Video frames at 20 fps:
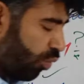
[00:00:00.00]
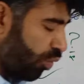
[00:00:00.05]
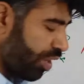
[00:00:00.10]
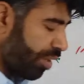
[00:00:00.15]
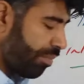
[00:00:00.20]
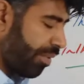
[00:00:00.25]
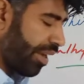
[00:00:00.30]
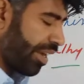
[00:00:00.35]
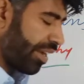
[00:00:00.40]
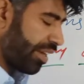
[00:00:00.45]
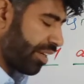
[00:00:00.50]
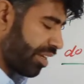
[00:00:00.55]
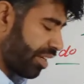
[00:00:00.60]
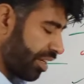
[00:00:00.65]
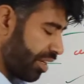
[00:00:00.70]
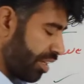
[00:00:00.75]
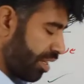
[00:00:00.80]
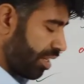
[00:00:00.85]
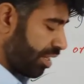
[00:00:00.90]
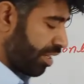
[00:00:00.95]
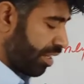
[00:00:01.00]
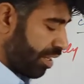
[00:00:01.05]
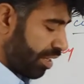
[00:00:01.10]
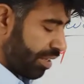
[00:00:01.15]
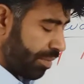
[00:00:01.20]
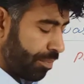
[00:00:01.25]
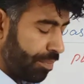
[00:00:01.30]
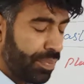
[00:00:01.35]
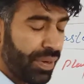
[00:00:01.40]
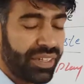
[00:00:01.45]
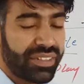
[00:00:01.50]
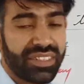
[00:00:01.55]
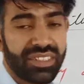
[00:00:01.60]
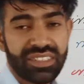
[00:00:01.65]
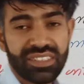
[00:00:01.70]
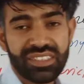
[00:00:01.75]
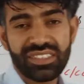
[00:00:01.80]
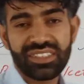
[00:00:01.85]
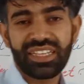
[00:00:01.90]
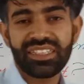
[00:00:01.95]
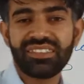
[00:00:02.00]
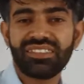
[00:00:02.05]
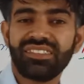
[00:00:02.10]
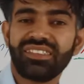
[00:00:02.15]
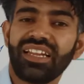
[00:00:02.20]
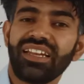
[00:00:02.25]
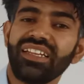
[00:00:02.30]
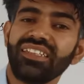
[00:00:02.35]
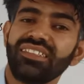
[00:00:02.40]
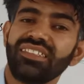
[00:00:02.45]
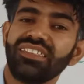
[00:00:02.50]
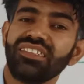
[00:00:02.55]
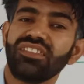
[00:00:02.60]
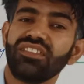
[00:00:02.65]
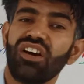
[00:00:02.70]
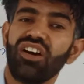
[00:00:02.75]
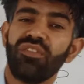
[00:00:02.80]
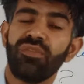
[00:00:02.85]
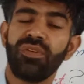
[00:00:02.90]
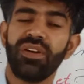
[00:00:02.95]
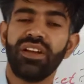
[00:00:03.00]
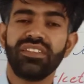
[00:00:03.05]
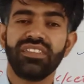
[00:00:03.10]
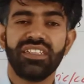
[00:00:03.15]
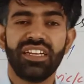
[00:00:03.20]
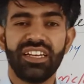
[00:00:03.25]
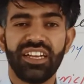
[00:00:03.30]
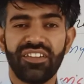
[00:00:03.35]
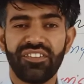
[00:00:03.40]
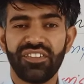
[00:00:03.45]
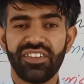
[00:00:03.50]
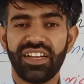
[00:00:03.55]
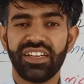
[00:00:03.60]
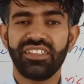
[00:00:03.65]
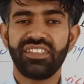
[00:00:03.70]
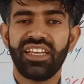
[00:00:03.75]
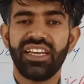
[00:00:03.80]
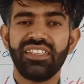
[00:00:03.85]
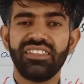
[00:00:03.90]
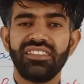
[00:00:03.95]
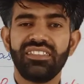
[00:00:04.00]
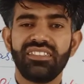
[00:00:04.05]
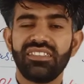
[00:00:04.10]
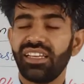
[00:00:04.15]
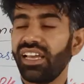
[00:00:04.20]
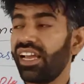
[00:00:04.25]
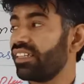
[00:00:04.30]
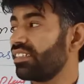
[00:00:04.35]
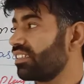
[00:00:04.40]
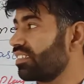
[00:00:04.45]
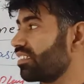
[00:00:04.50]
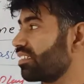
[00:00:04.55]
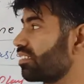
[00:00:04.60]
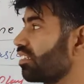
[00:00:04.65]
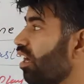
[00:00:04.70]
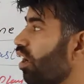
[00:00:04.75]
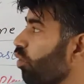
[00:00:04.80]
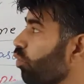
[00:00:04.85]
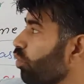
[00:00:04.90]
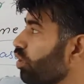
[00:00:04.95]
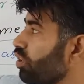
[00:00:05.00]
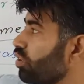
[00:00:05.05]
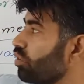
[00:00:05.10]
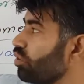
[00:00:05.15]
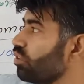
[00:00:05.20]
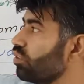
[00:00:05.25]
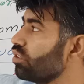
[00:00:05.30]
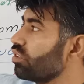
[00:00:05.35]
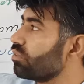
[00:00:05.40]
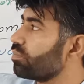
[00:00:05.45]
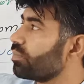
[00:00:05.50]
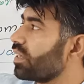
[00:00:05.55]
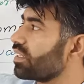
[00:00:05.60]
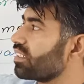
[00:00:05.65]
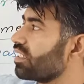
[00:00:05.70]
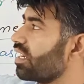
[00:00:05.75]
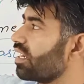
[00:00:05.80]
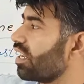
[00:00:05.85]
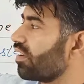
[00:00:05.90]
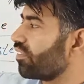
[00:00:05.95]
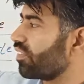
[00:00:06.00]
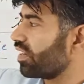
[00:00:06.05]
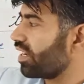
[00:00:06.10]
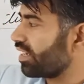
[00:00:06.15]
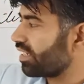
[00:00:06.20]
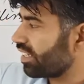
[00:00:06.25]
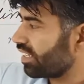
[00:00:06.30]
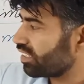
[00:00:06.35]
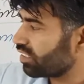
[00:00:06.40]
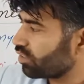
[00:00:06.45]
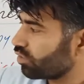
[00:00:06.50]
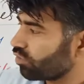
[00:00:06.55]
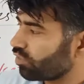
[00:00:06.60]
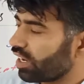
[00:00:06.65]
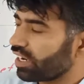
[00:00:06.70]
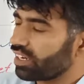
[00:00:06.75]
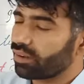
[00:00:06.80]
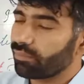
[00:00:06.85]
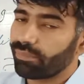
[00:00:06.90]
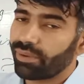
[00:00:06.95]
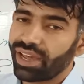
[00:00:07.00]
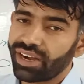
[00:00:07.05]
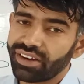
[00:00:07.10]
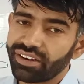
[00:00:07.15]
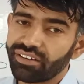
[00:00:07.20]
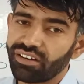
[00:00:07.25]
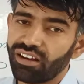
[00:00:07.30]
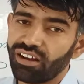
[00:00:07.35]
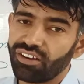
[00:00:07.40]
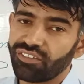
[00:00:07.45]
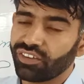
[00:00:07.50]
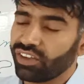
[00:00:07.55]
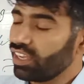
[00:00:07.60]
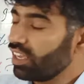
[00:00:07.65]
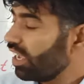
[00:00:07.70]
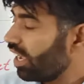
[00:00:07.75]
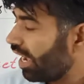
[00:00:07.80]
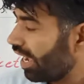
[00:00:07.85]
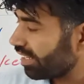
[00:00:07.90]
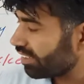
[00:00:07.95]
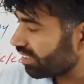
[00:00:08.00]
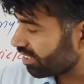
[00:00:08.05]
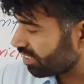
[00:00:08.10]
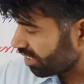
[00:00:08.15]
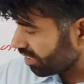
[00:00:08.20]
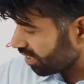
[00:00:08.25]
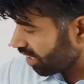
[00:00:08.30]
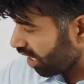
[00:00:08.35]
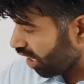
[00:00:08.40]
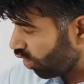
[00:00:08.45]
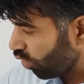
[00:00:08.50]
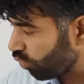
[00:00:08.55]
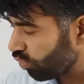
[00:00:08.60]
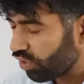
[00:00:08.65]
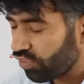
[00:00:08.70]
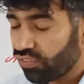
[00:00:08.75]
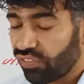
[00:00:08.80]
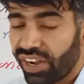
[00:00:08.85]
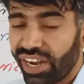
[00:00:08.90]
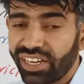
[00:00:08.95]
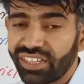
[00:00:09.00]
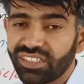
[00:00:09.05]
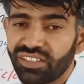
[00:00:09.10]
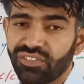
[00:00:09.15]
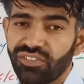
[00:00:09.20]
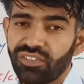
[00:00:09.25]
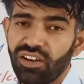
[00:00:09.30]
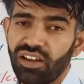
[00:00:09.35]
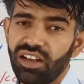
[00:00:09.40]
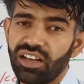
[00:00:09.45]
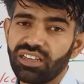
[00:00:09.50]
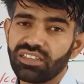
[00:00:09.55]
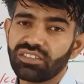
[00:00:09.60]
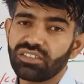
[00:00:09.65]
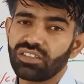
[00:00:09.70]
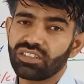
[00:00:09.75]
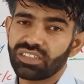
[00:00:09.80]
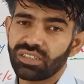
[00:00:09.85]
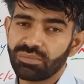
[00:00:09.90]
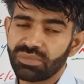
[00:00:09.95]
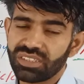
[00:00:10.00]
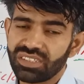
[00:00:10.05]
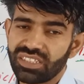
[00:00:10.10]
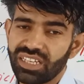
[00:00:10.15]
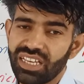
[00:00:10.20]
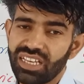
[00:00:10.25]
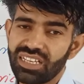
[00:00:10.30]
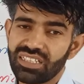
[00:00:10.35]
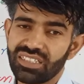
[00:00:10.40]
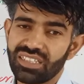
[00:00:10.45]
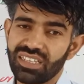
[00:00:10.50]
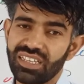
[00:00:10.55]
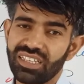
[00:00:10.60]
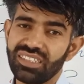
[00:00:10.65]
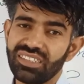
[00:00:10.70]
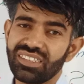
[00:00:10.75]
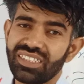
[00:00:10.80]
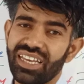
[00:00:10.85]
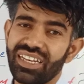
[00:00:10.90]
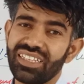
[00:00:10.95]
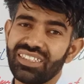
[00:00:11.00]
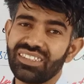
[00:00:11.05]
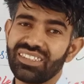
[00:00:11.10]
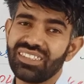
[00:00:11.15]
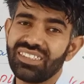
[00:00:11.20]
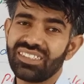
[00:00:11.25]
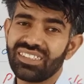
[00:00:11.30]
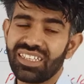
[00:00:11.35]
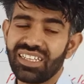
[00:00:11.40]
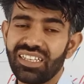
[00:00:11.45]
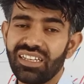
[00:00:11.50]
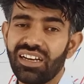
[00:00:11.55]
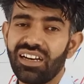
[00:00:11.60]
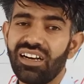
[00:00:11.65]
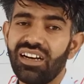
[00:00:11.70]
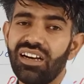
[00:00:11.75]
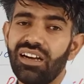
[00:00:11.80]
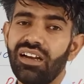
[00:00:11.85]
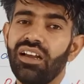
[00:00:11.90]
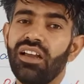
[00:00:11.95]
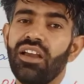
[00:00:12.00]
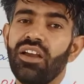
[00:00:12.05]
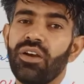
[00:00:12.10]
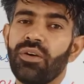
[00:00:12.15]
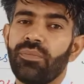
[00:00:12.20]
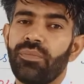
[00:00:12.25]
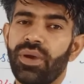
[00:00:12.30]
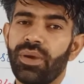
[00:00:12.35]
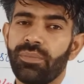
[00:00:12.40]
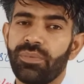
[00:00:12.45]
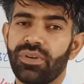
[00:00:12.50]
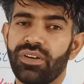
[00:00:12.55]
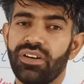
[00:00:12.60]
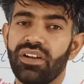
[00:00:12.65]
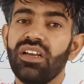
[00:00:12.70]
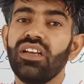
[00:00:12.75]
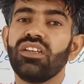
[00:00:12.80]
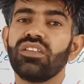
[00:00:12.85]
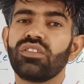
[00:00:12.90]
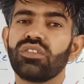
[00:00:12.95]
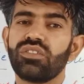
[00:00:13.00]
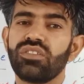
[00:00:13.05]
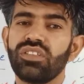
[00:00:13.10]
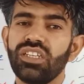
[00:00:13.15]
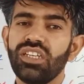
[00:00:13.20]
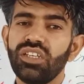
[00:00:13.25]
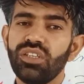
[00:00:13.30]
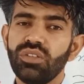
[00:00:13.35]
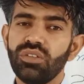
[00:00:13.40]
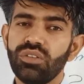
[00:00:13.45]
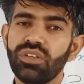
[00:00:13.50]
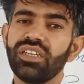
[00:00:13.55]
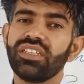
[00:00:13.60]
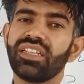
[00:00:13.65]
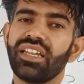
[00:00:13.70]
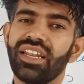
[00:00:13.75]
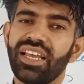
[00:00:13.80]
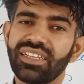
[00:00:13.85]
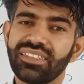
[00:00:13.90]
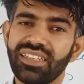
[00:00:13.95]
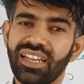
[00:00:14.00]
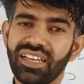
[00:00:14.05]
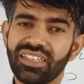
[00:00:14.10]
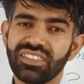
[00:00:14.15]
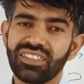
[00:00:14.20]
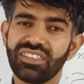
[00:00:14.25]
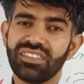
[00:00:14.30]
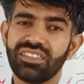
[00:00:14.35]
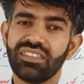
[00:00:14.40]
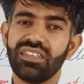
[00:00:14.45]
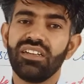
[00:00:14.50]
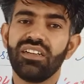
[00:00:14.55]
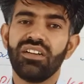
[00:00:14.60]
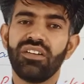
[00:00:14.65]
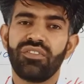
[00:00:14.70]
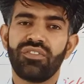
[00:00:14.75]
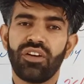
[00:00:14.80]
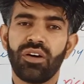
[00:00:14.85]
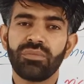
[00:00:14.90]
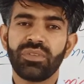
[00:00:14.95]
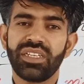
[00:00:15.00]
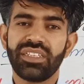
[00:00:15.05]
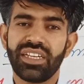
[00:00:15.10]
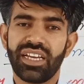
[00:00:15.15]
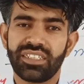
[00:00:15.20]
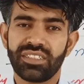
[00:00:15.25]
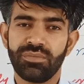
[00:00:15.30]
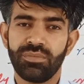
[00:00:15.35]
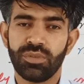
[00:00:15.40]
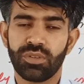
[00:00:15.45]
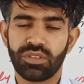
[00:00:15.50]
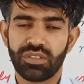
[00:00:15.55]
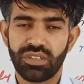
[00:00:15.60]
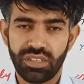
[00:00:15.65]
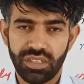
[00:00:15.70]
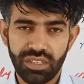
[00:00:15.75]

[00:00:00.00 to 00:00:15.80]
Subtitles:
we make sentences of present and definite tense, and this is how we use present and definite tense to write a paragraph, and this is how we find the flaws or the mistakes in sentences in a paper. So see you in the next lecture from the textbook.